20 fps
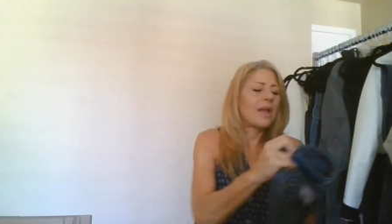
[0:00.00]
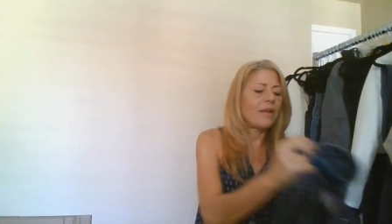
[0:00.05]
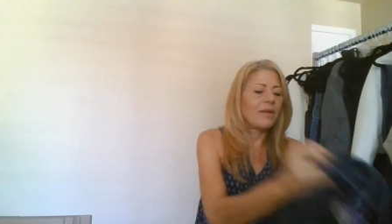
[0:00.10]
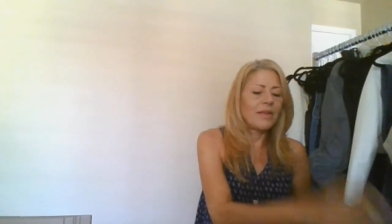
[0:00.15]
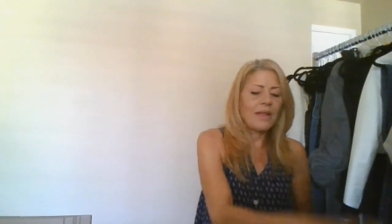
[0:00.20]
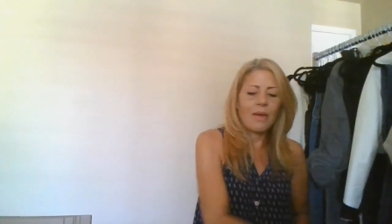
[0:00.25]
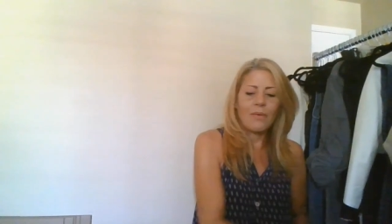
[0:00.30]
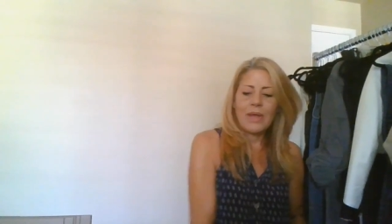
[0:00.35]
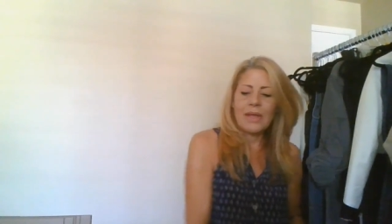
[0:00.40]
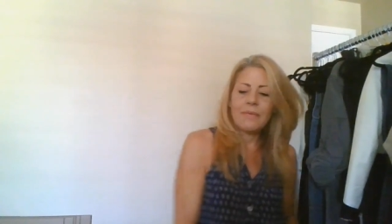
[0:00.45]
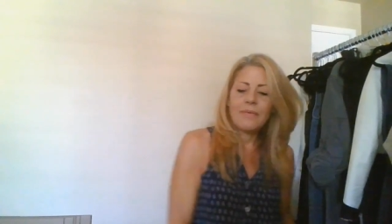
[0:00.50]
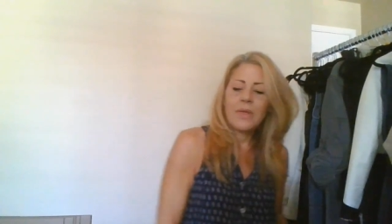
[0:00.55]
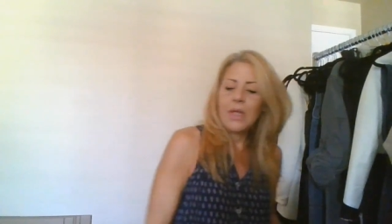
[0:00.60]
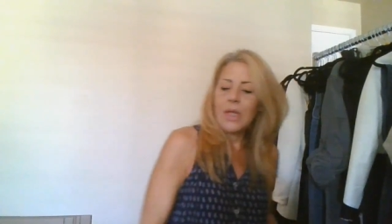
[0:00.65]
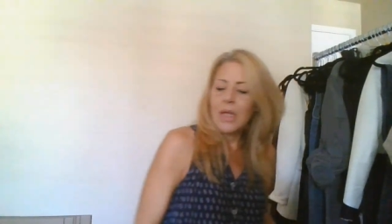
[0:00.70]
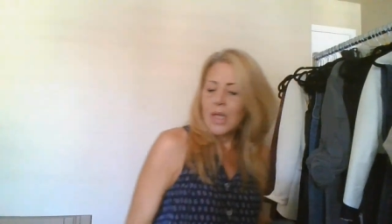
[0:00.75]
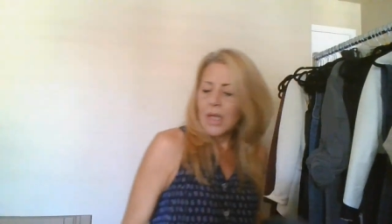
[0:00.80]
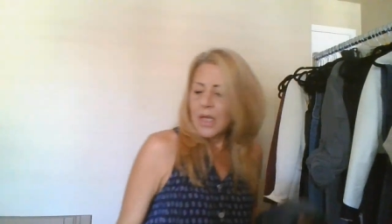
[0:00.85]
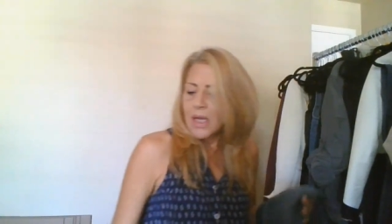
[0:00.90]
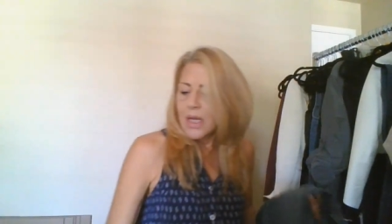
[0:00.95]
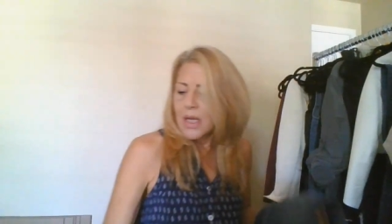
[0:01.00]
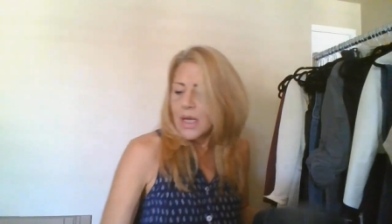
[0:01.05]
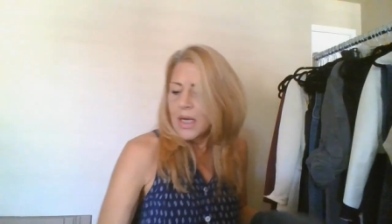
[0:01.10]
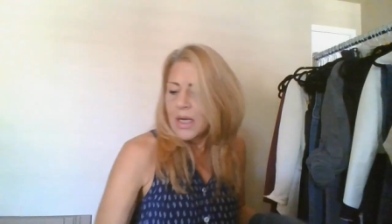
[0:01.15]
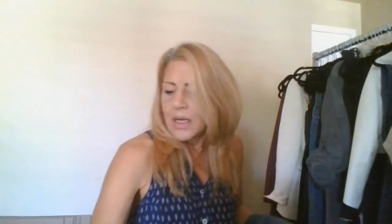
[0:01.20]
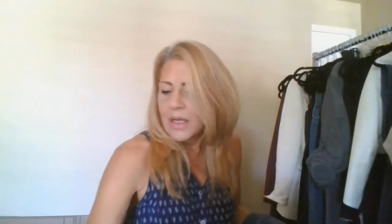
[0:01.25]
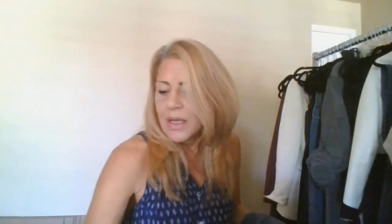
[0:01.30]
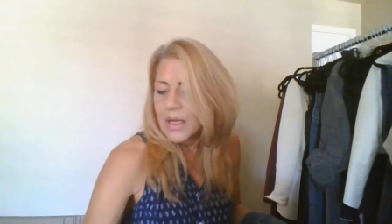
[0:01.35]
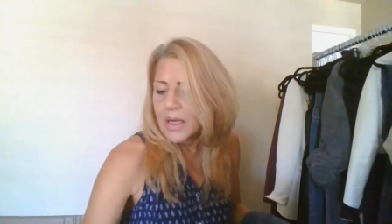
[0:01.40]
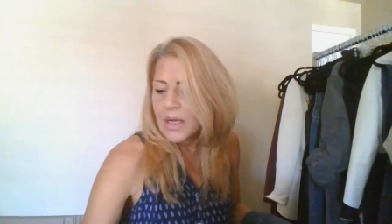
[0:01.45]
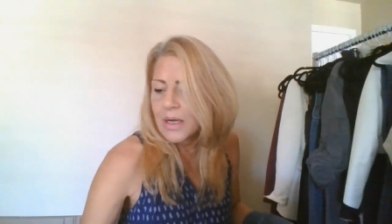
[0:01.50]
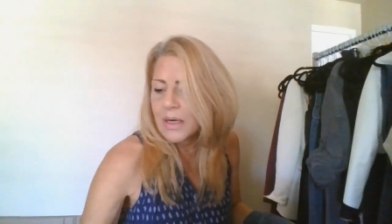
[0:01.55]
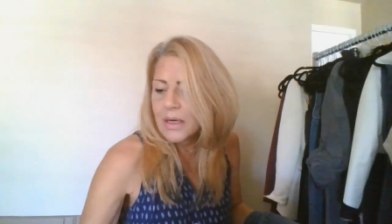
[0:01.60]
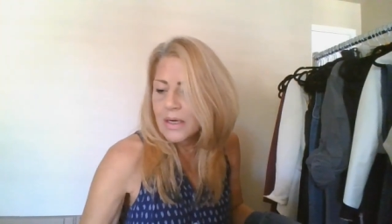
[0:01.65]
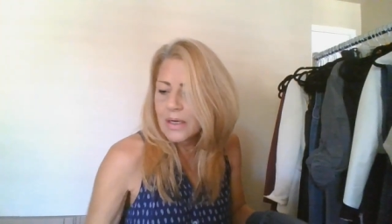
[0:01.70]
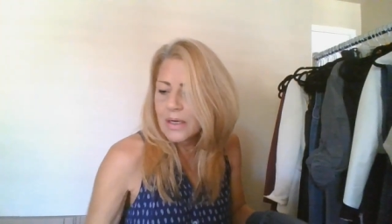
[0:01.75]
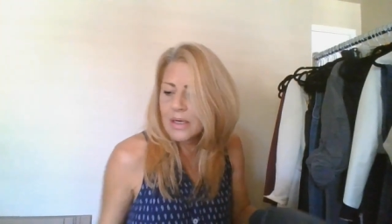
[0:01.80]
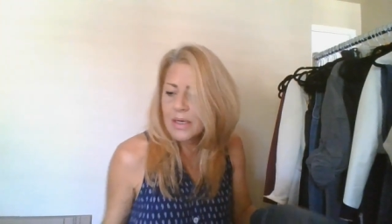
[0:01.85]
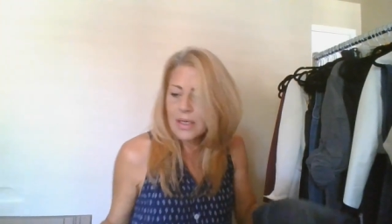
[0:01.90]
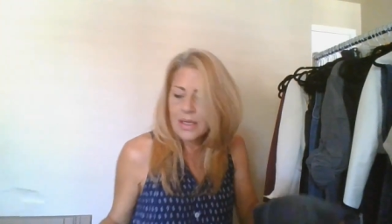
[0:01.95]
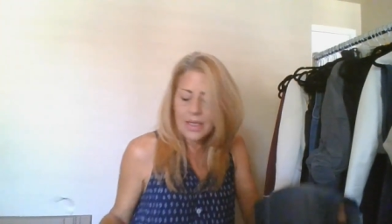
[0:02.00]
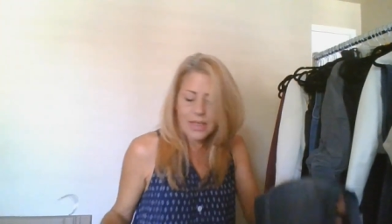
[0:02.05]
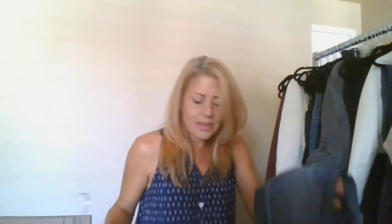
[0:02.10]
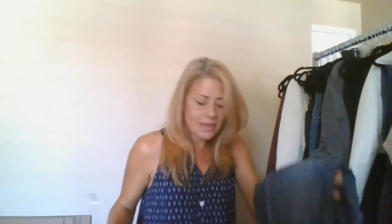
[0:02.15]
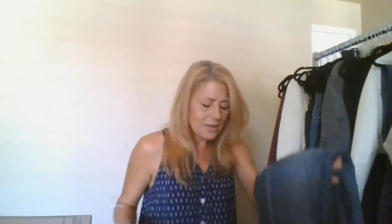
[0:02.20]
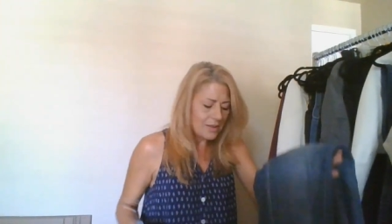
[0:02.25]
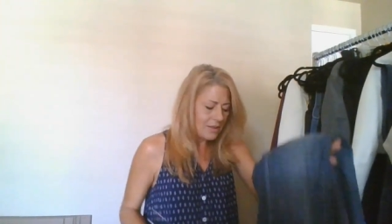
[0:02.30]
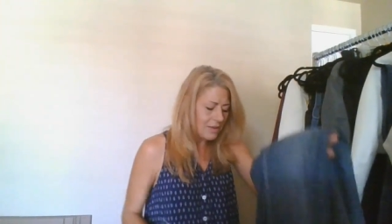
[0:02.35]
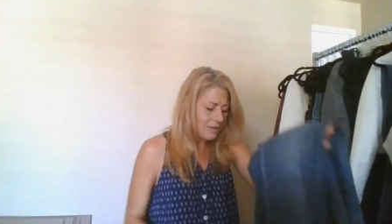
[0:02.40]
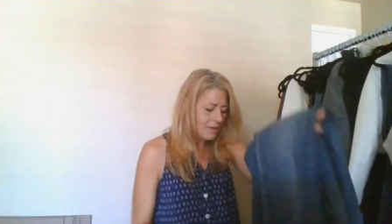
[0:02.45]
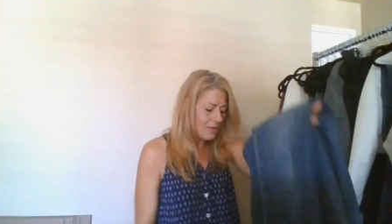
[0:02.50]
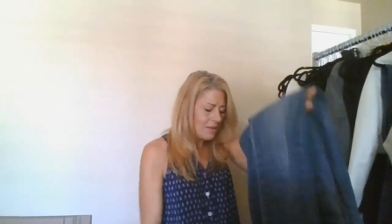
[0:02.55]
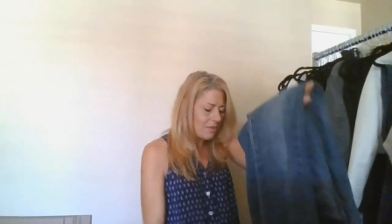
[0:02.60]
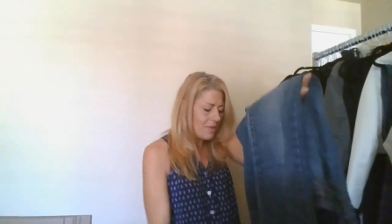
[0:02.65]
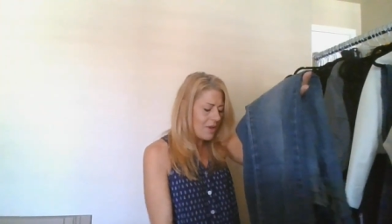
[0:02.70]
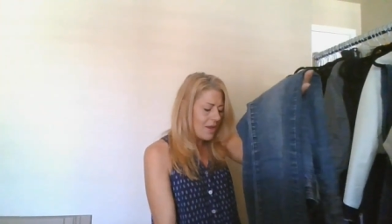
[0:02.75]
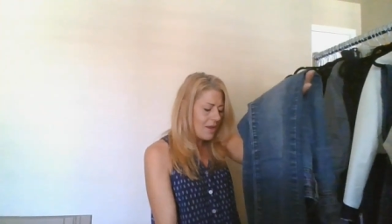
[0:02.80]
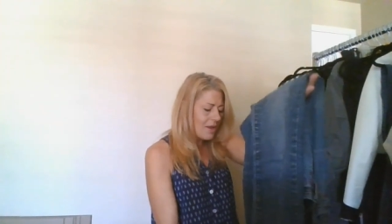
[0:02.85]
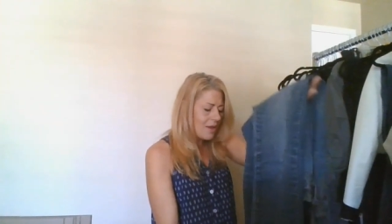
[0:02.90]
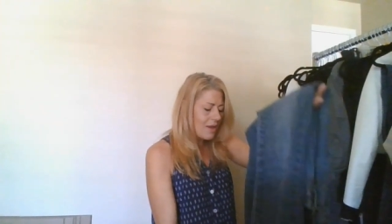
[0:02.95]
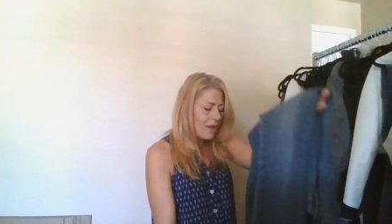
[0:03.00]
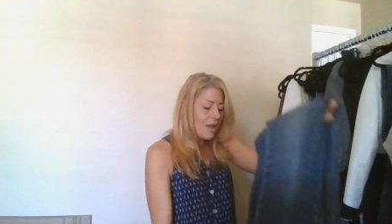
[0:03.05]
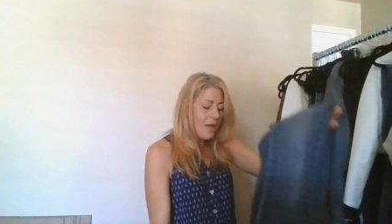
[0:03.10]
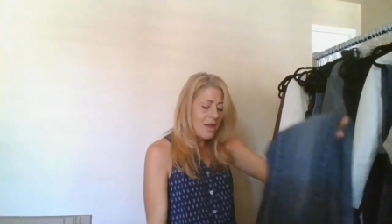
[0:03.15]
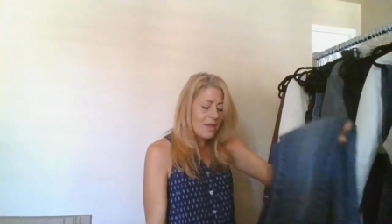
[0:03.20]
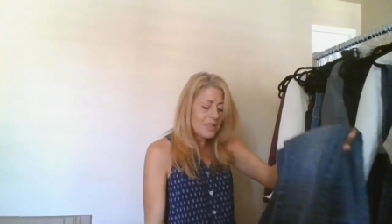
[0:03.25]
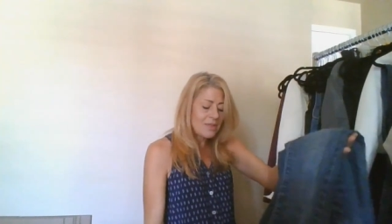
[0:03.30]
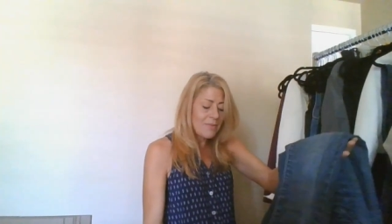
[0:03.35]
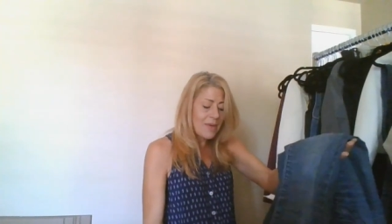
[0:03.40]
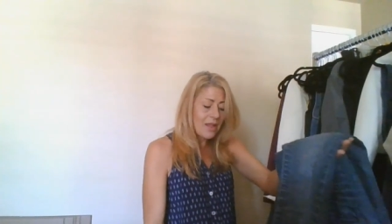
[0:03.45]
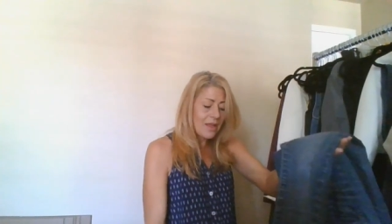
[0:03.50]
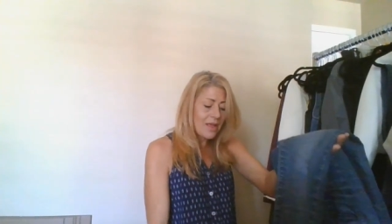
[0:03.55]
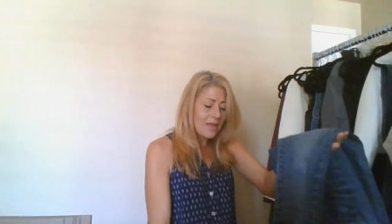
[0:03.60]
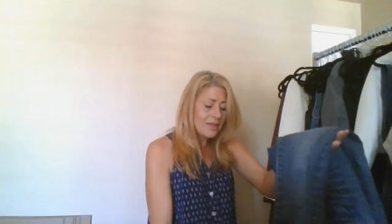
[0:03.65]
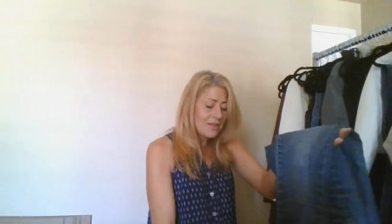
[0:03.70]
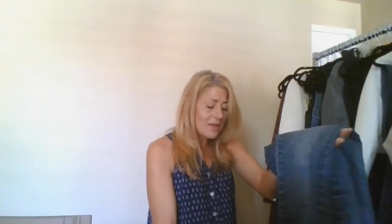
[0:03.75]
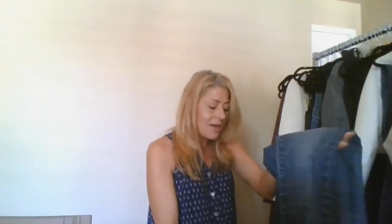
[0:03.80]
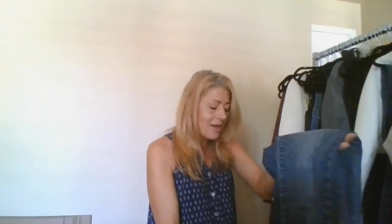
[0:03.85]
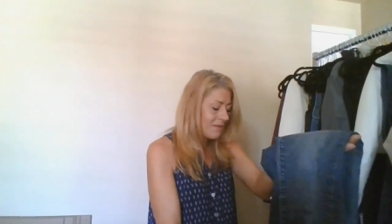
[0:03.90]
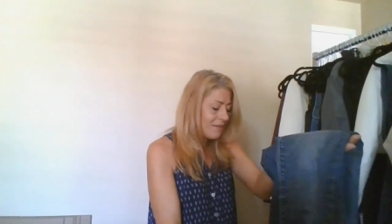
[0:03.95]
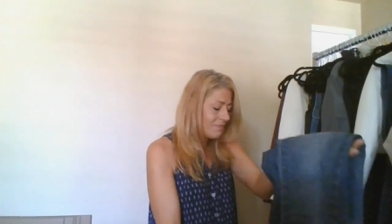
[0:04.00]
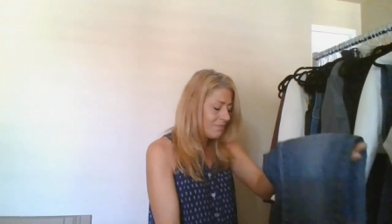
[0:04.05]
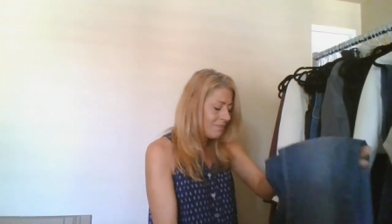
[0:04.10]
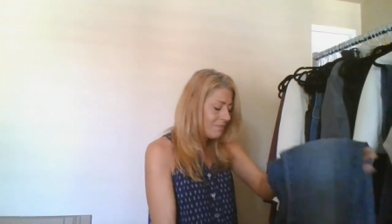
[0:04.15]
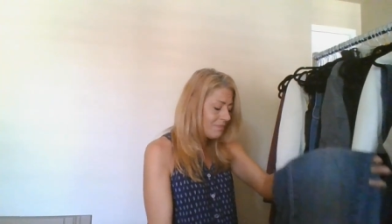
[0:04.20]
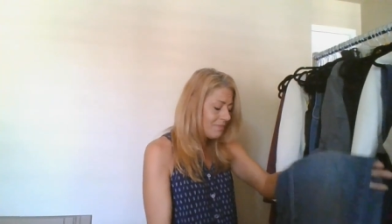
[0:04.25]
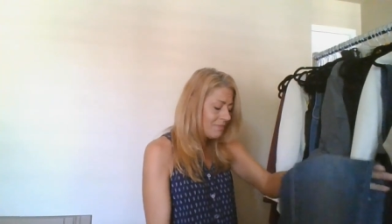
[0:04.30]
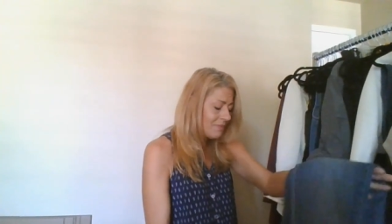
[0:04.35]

dollar that way. All right. On to my last item.